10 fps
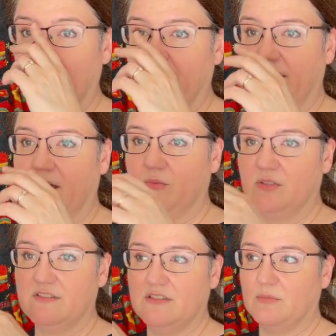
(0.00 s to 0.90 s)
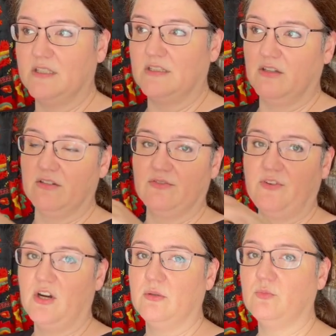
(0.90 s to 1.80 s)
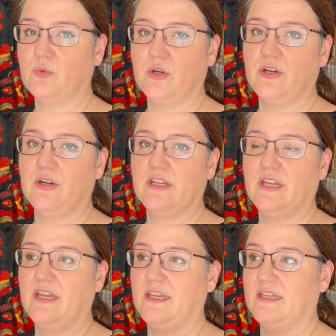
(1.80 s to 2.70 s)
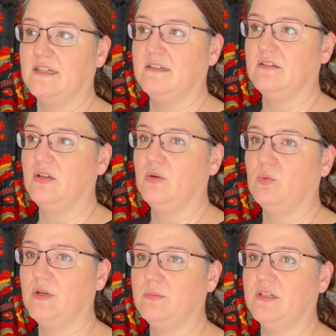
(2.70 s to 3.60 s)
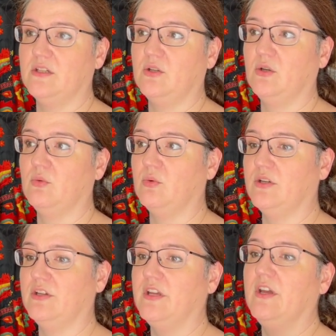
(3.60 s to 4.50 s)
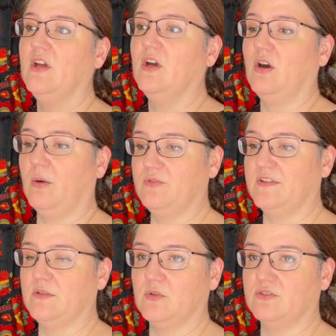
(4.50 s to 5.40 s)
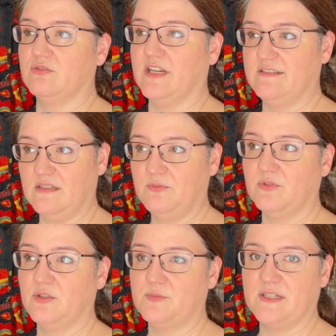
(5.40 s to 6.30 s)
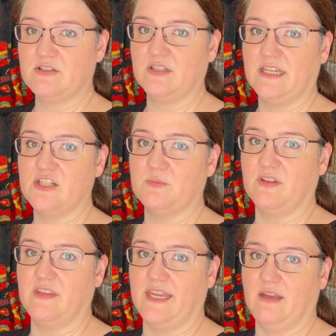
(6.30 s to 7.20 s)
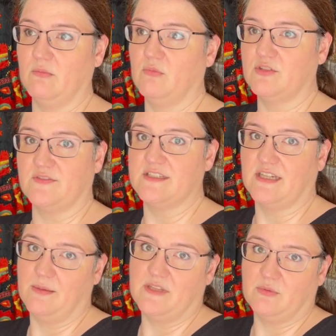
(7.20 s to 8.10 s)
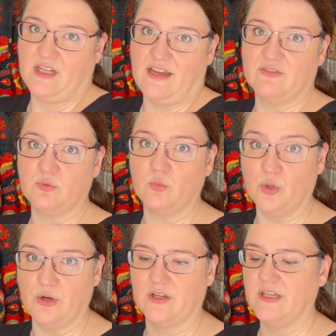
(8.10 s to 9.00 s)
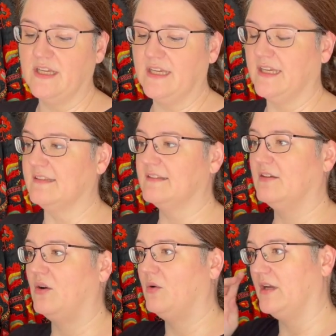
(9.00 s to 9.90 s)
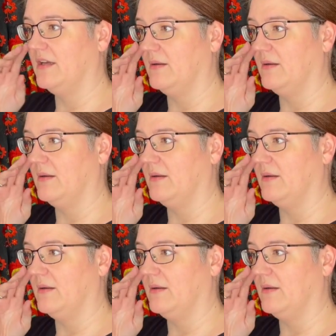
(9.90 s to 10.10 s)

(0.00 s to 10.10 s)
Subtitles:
there would still be a lot of farm work, and women would obviously want to dress up for a special occasion, but they, most of the time, they would have to work. And so